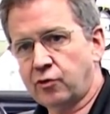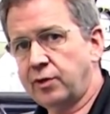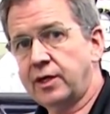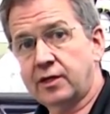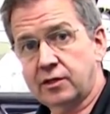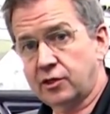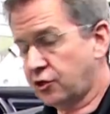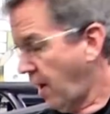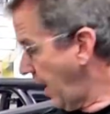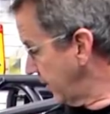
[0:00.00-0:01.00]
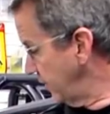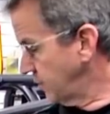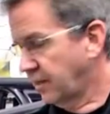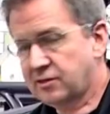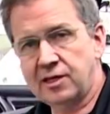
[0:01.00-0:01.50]
So when you get to the track,
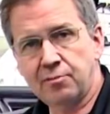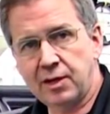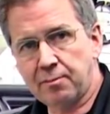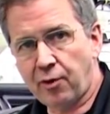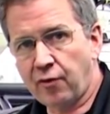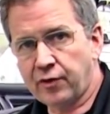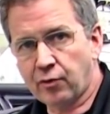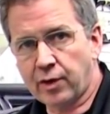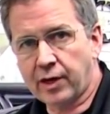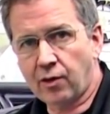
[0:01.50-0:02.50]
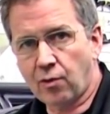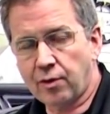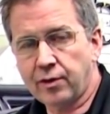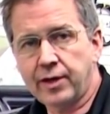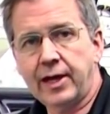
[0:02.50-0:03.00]
these things need to be in perfect working
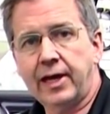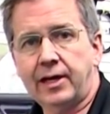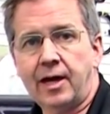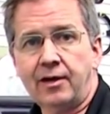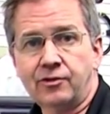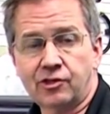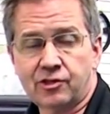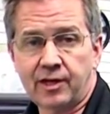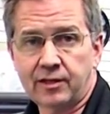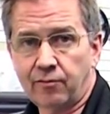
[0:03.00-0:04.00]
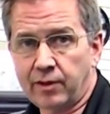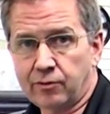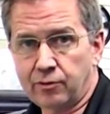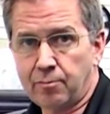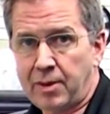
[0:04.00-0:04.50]
order and not just like they went
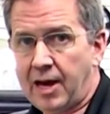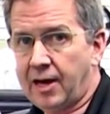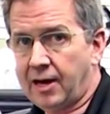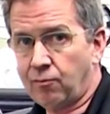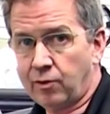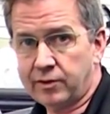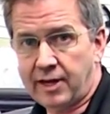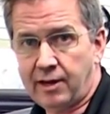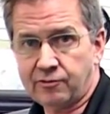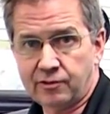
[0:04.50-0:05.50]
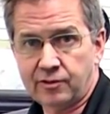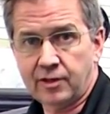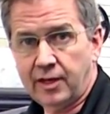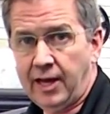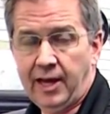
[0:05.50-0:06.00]
through the Baja 1000
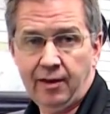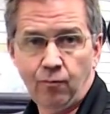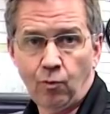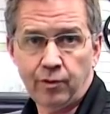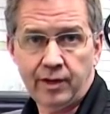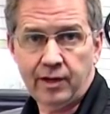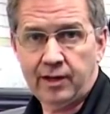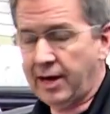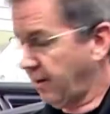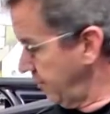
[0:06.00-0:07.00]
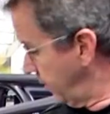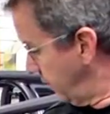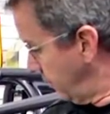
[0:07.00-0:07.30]
and wore the hell out.